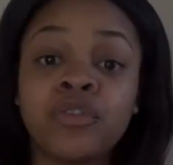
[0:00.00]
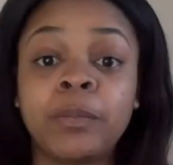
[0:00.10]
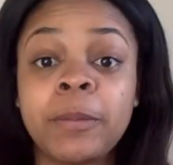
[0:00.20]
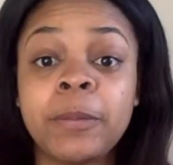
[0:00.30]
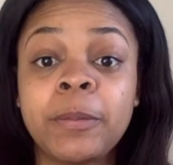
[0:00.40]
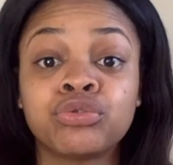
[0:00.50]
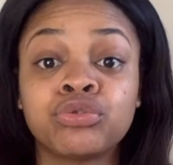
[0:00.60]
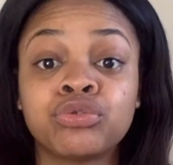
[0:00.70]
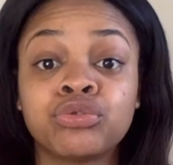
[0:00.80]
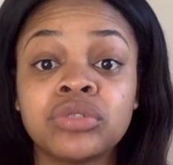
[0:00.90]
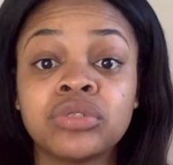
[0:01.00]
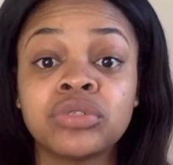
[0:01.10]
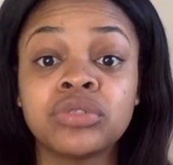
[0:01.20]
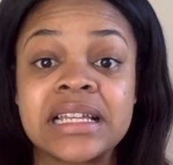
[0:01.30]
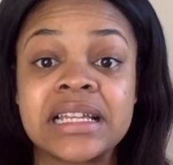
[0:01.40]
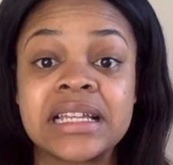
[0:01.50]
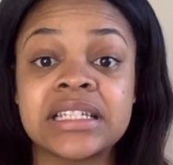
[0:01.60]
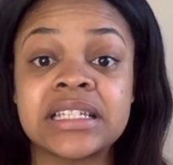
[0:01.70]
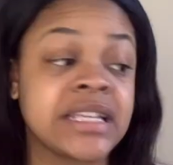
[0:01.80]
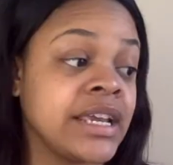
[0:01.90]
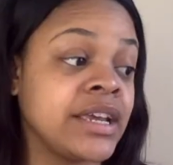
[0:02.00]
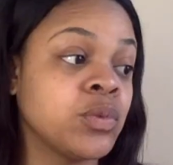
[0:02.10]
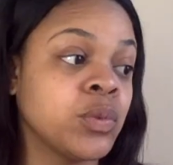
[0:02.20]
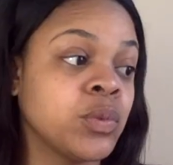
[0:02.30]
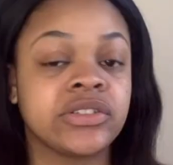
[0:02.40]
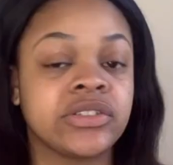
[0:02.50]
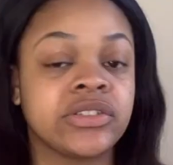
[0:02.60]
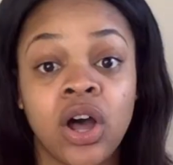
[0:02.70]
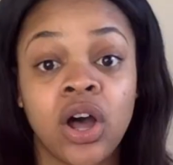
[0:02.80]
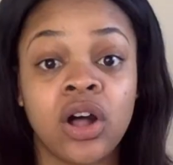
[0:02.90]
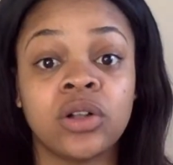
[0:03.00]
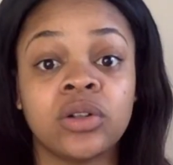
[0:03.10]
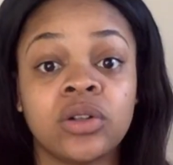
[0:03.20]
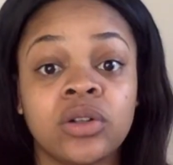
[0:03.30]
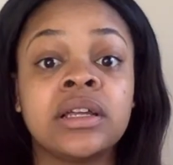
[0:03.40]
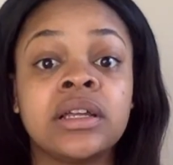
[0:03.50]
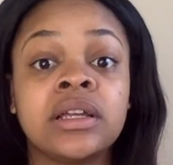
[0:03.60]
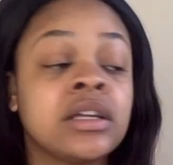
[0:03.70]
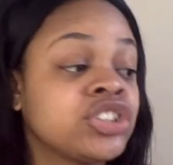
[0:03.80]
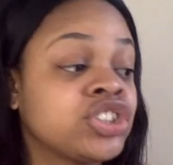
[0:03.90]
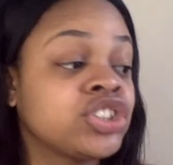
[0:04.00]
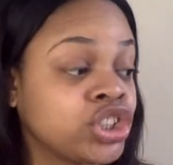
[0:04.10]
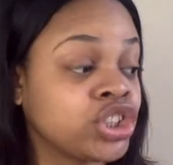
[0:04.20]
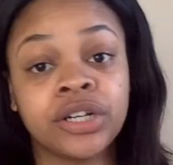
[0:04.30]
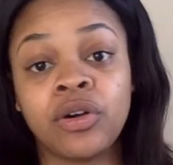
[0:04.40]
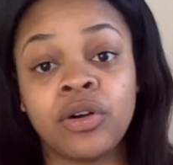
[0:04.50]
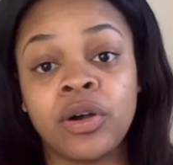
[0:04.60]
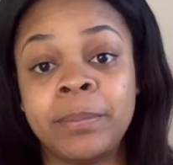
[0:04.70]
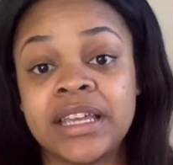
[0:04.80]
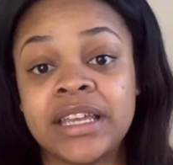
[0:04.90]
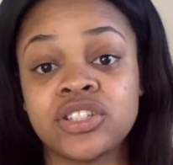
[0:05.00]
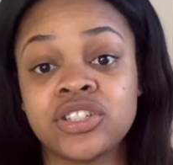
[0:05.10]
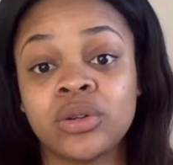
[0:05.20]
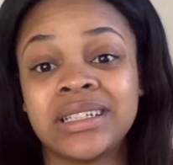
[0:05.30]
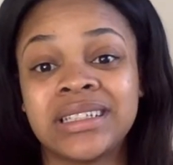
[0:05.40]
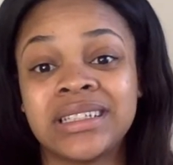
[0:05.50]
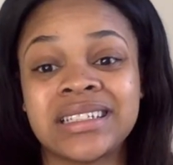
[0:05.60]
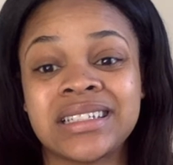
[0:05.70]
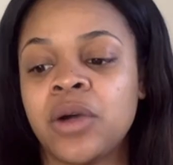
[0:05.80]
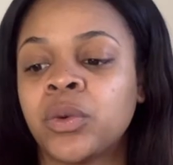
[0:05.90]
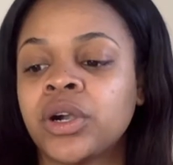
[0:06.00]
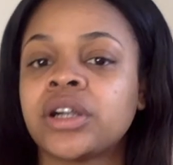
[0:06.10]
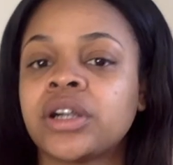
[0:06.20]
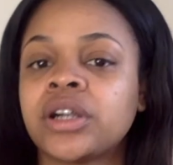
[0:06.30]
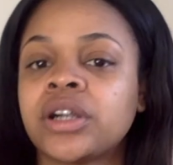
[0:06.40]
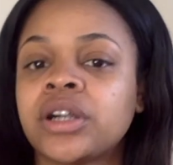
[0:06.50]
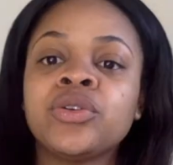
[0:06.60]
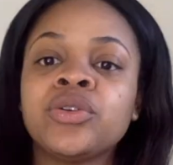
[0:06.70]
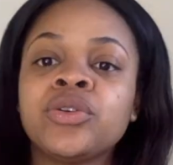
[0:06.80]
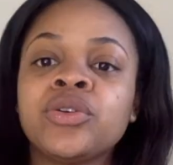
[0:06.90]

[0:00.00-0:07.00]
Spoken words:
people with really sensitive skin where salt, sugar, or baking soda does not work, you can